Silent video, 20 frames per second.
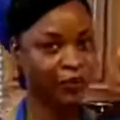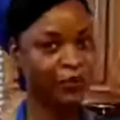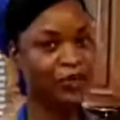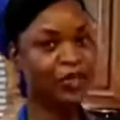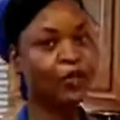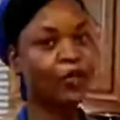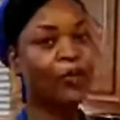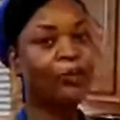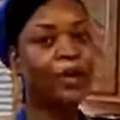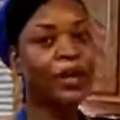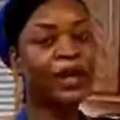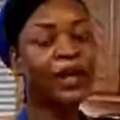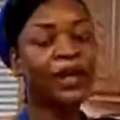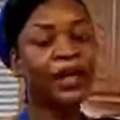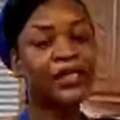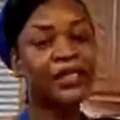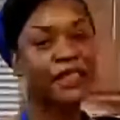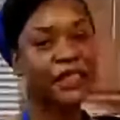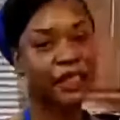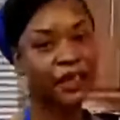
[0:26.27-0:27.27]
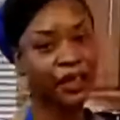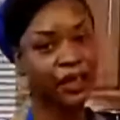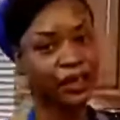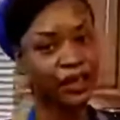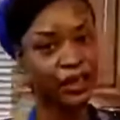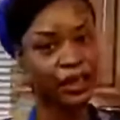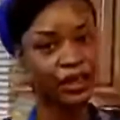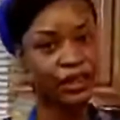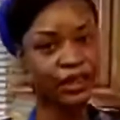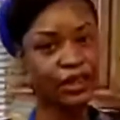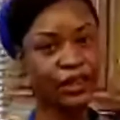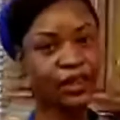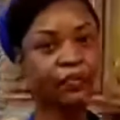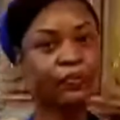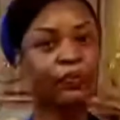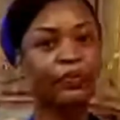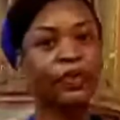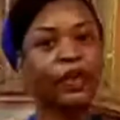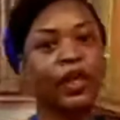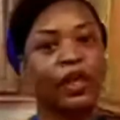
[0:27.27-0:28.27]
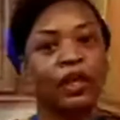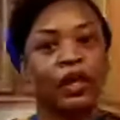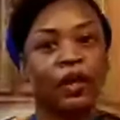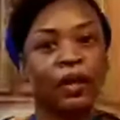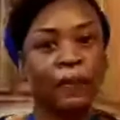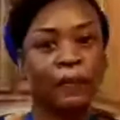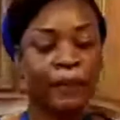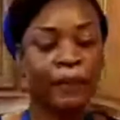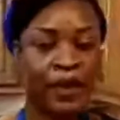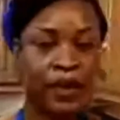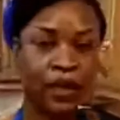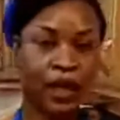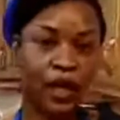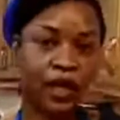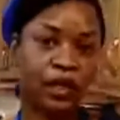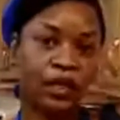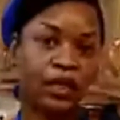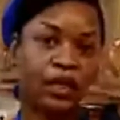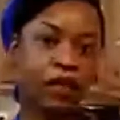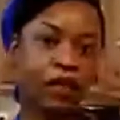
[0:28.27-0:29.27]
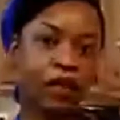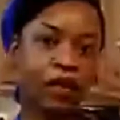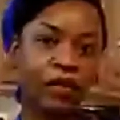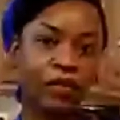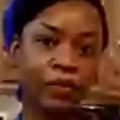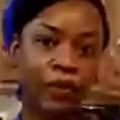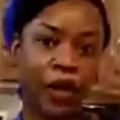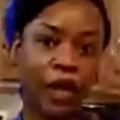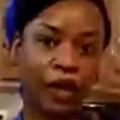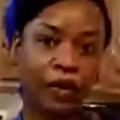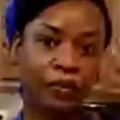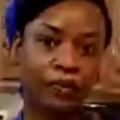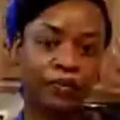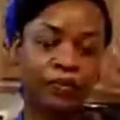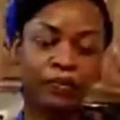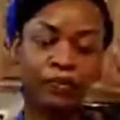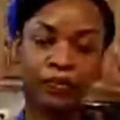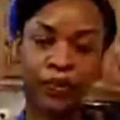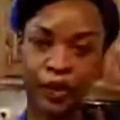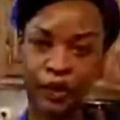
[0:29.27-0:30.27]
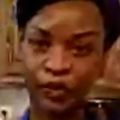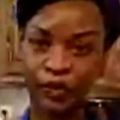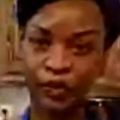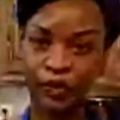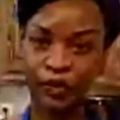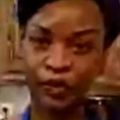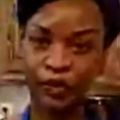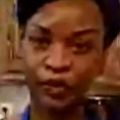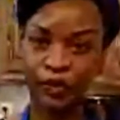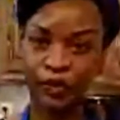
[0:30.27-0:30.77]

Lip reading: So we're making a Senegalese peanut butter